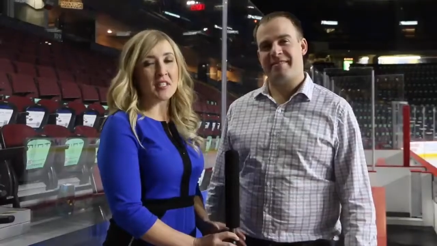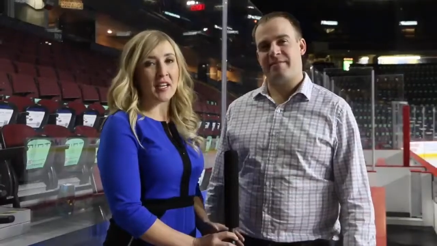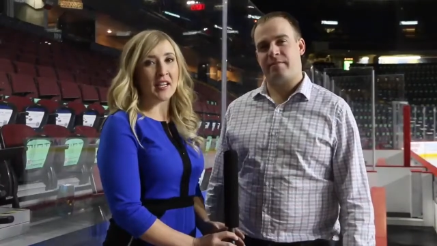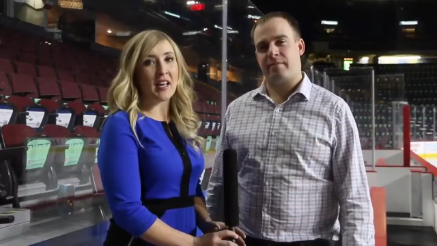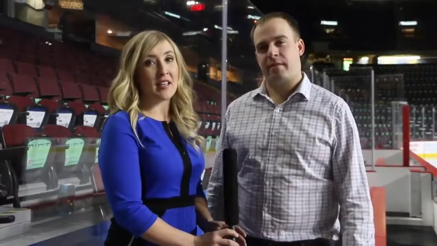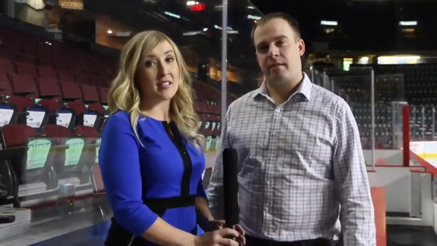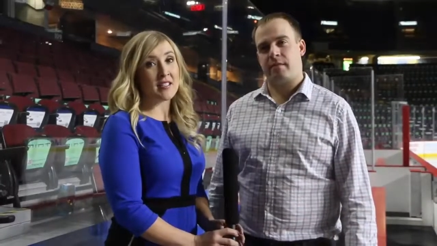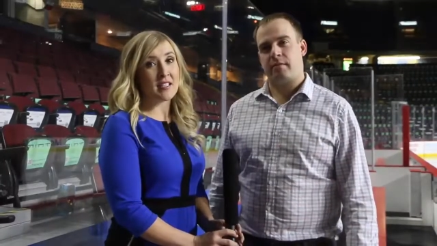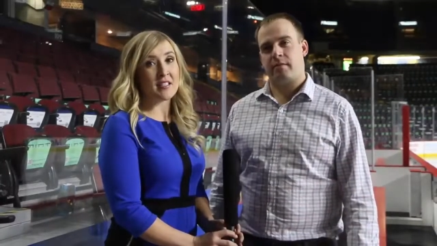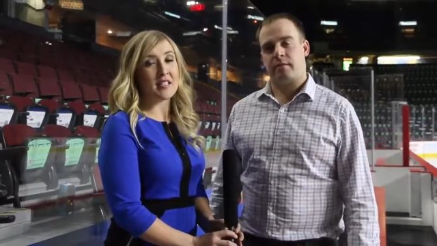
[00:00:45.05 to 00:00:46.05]
Speaker 1: tonight and
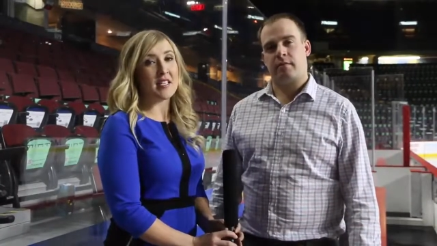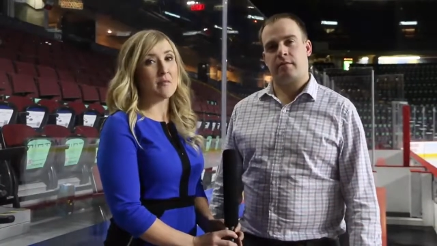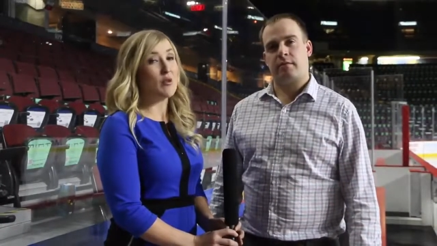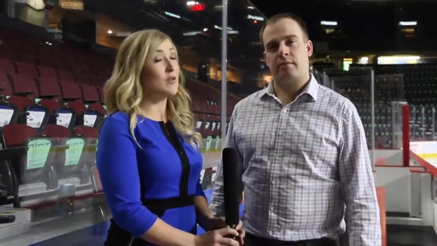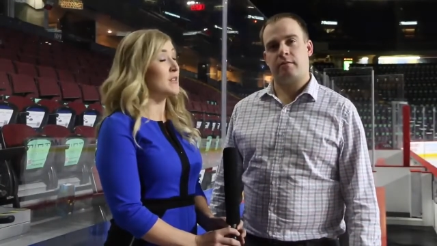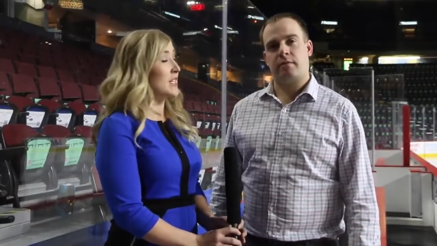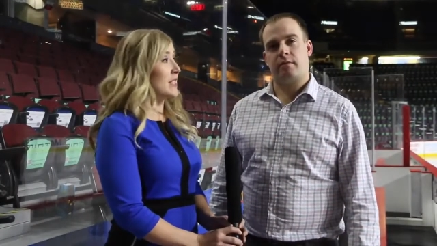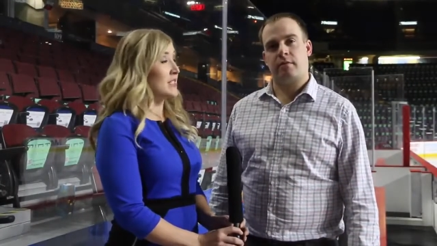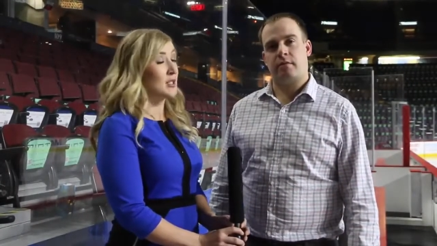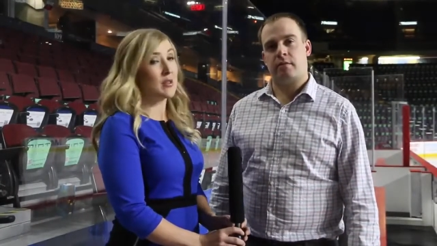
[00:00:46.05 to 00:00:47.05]
assist, he moved
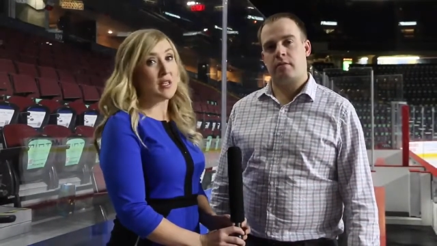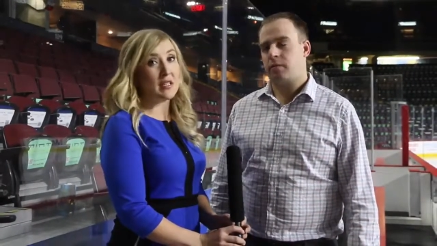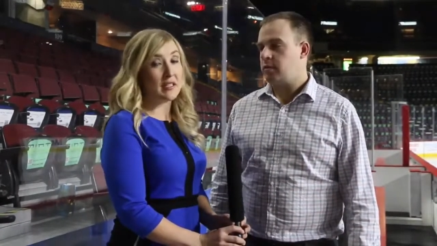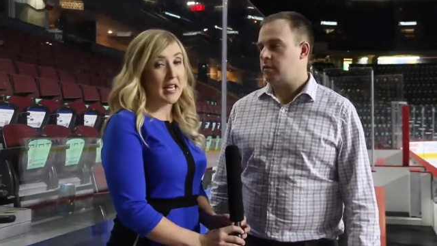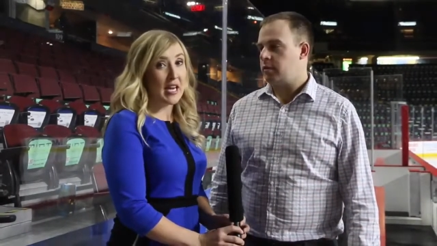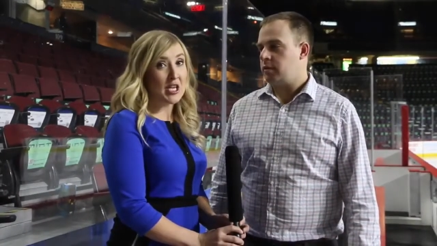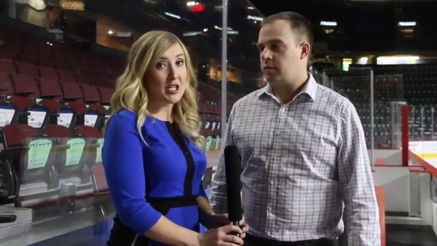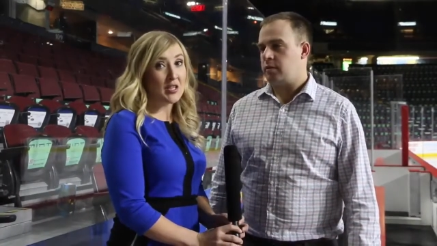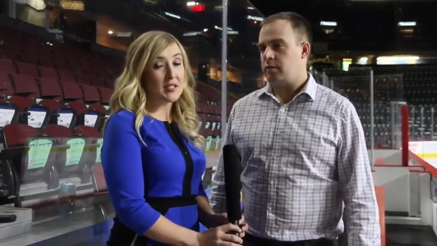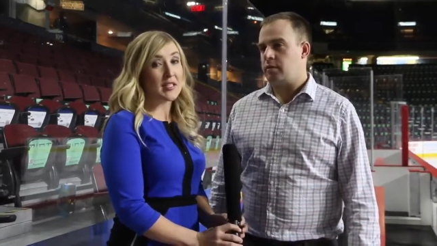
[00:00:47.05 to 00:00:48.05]
into the
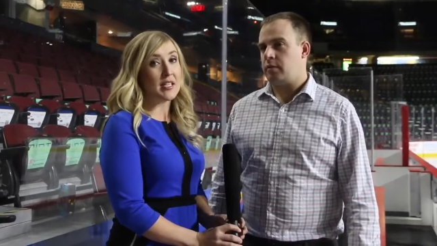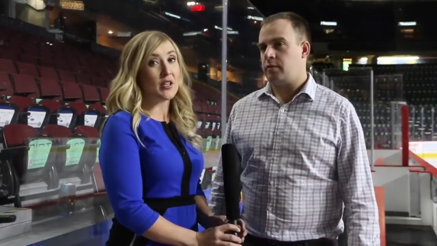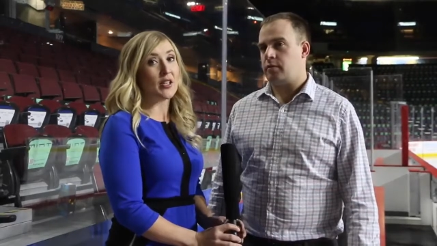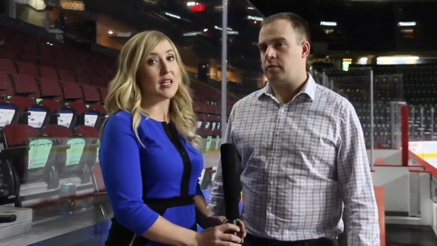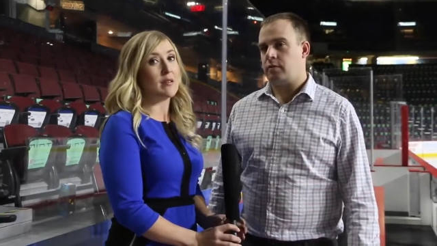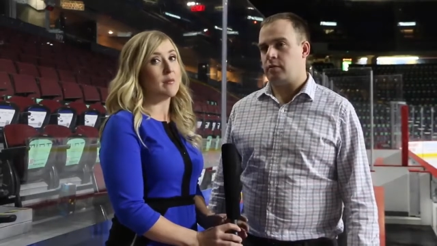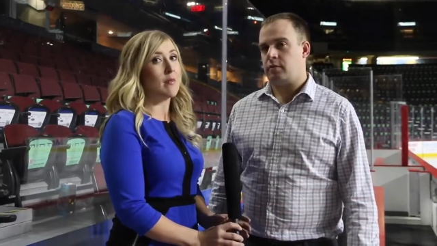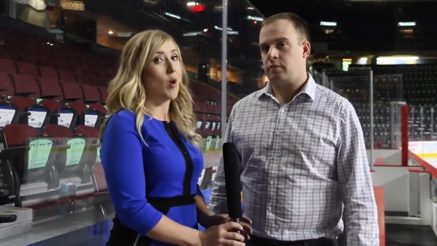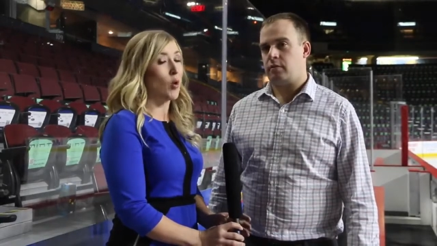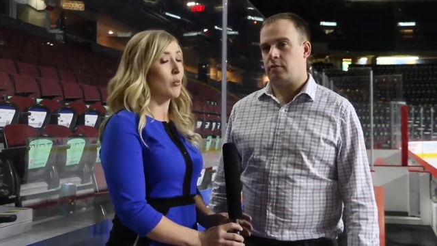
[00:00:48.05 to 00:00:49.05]
NHL's leader
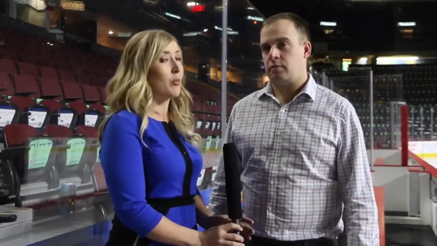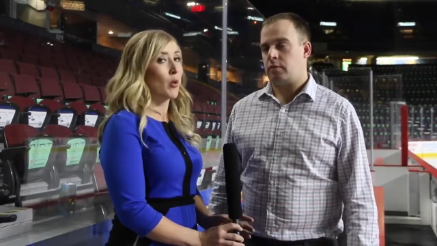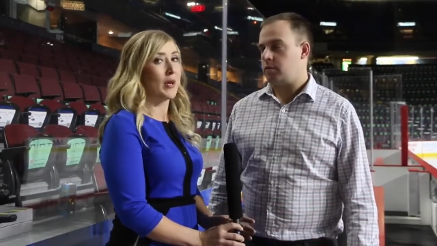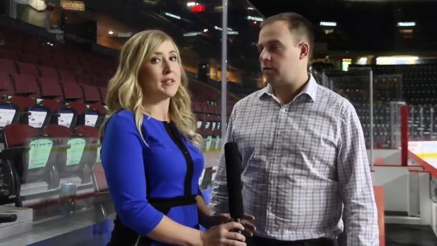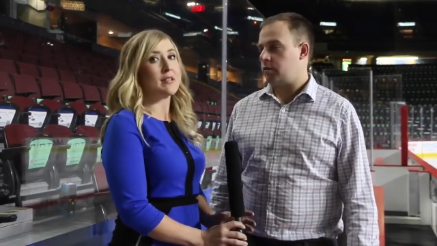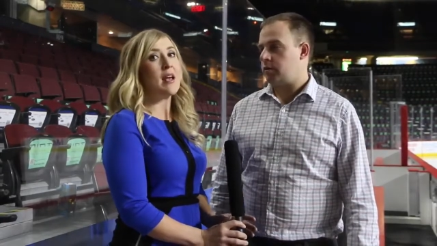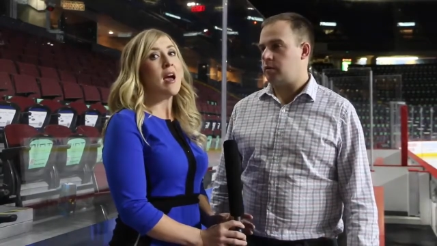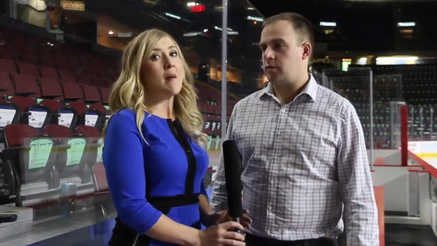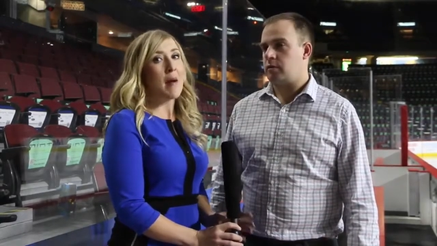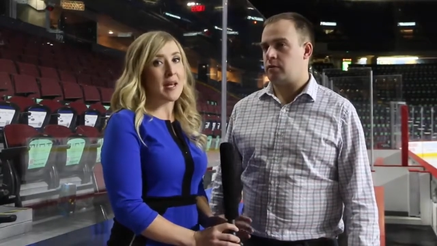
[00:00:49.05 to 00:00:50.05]
in home points,
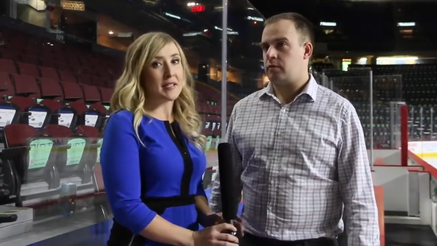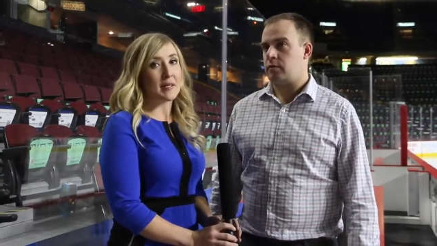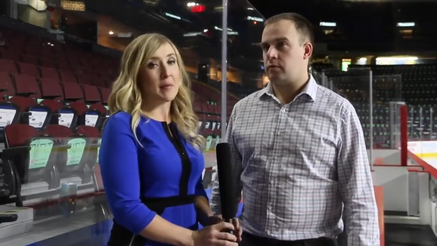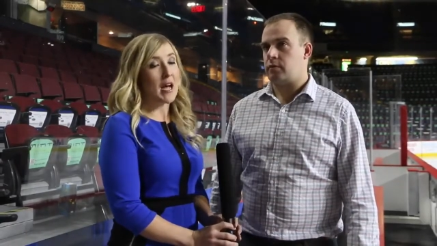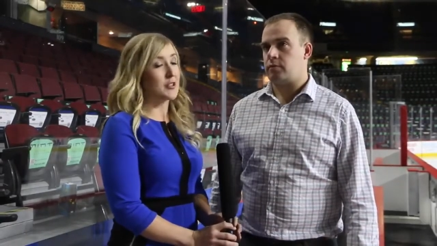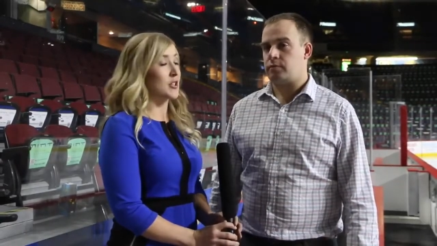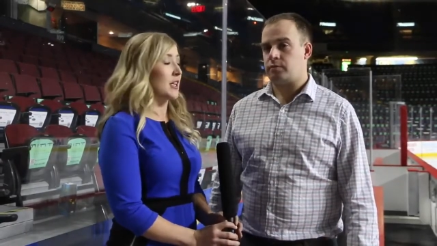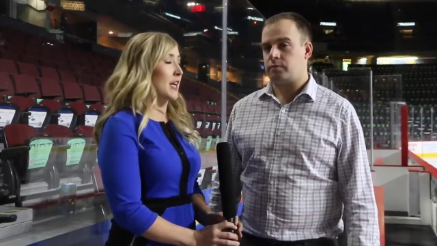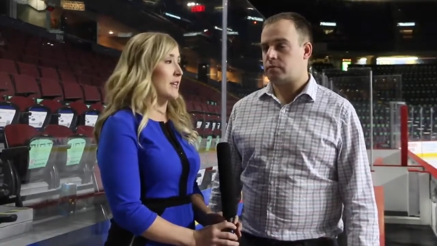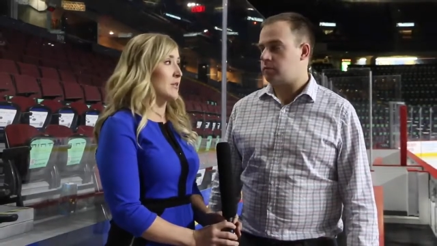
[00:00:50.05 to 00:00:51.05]
passing Patrick
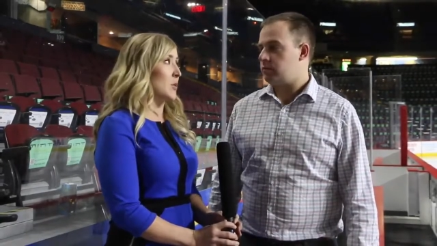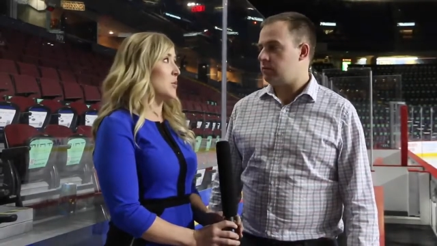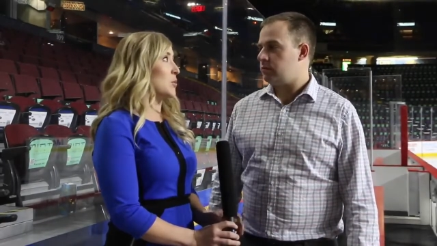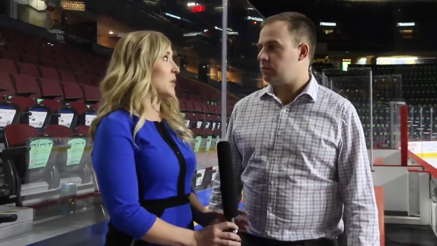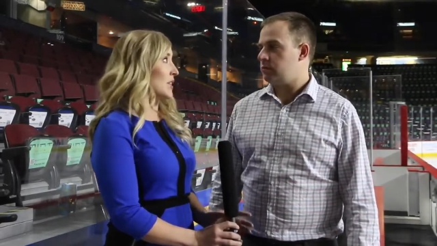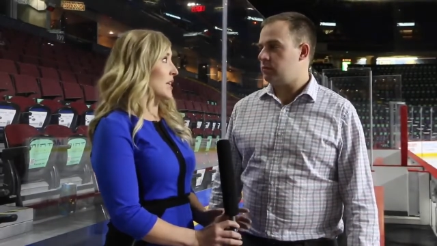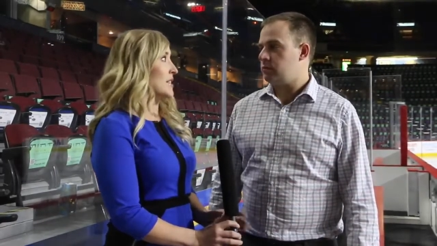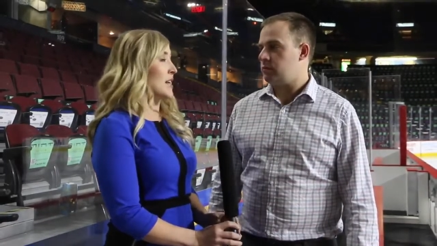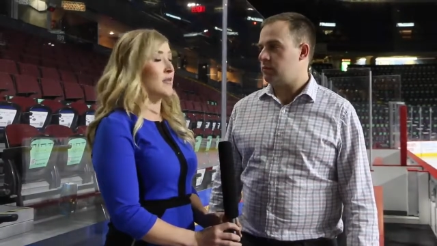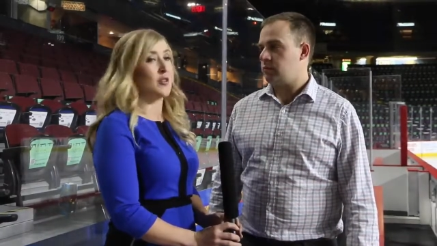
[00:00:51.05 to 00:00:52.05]
Kane. So it was a really
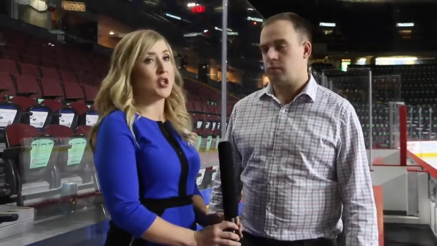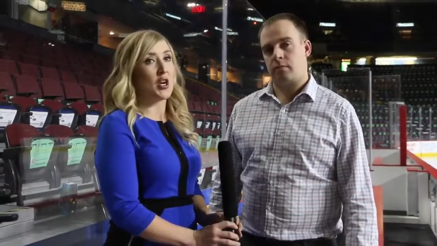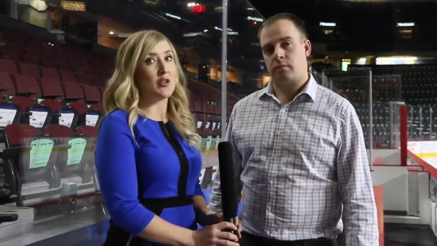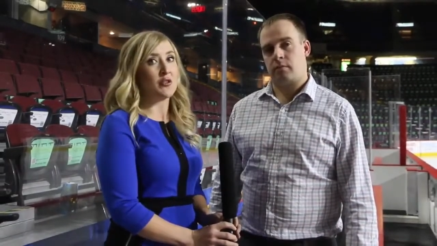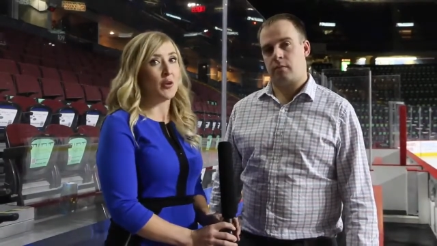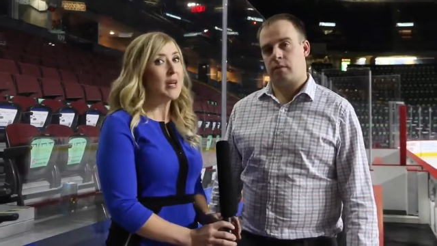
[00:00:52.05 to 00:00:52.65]
nice night for Johnny Gaudreau.